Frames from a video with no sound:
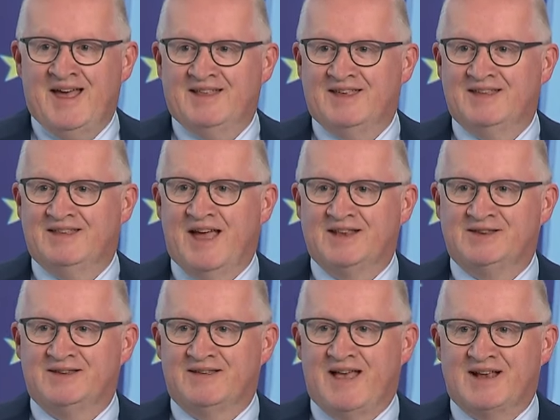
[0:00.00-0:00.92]
The
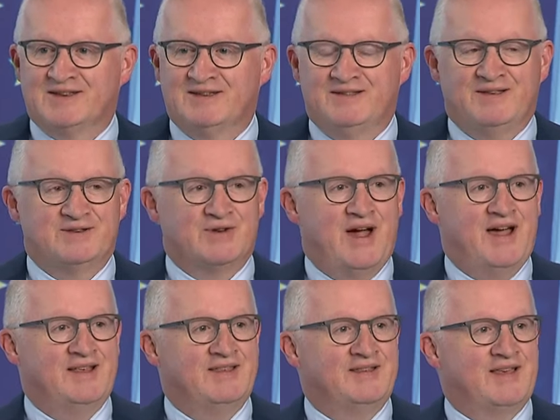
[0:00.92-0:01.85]
intention is actually to
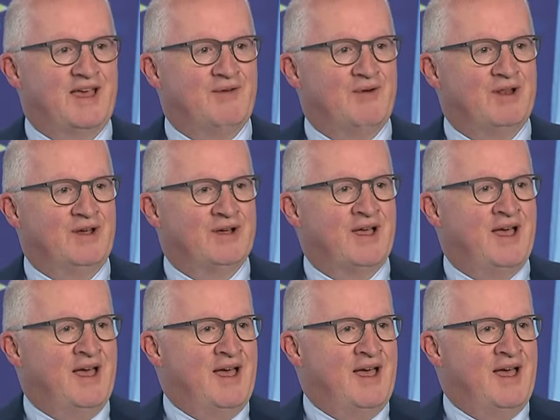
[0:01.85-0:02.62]
try and say, well, look,